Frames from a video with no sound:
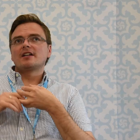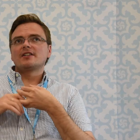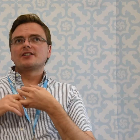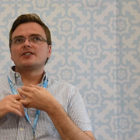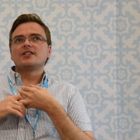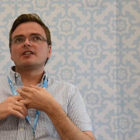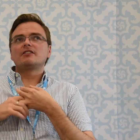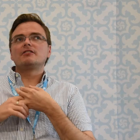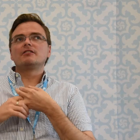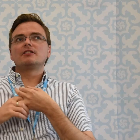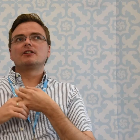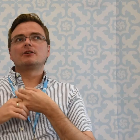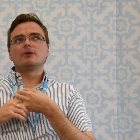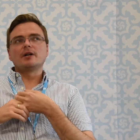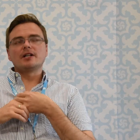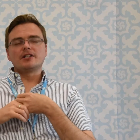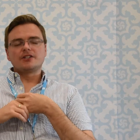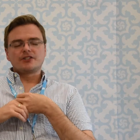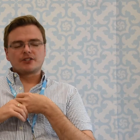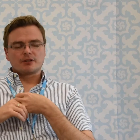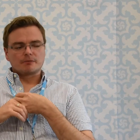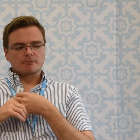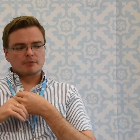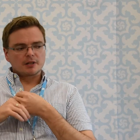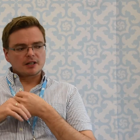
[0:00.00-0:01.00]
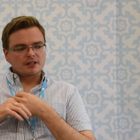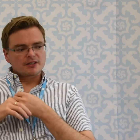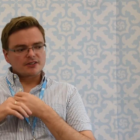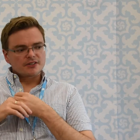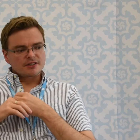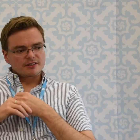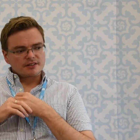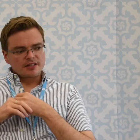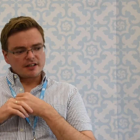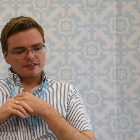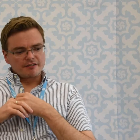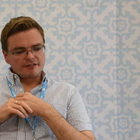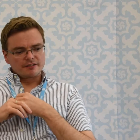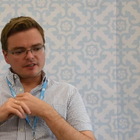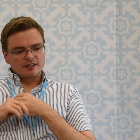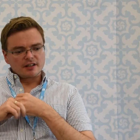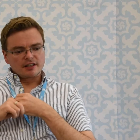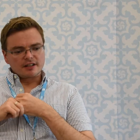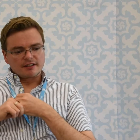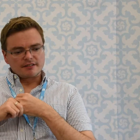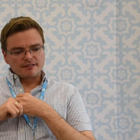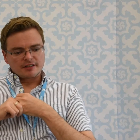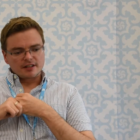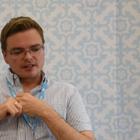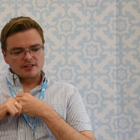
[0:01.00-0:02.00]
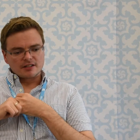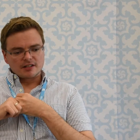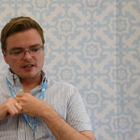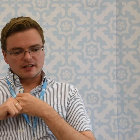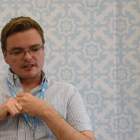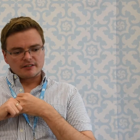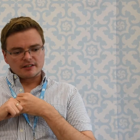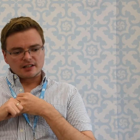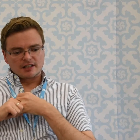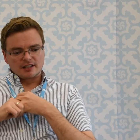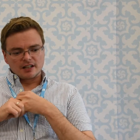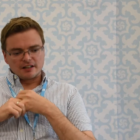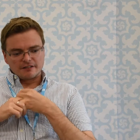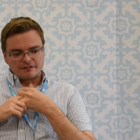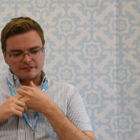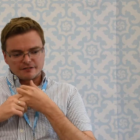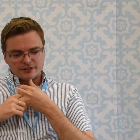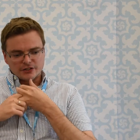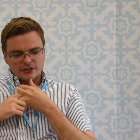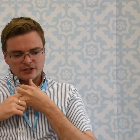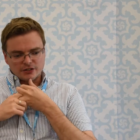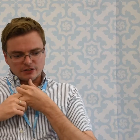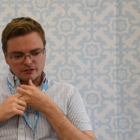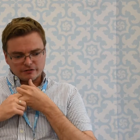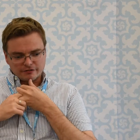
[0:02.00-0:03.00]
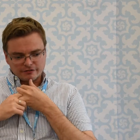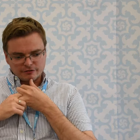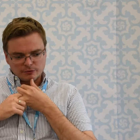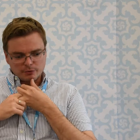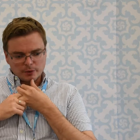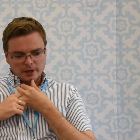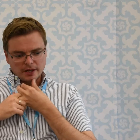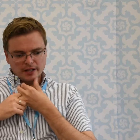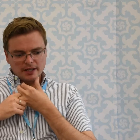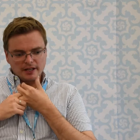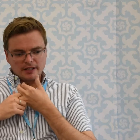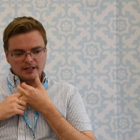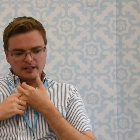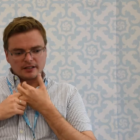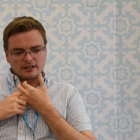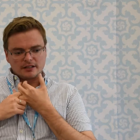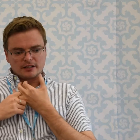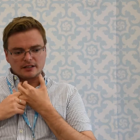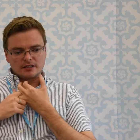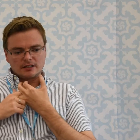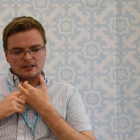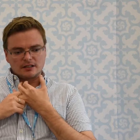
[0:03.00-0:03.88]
That's a good question because definitely things like the glyph software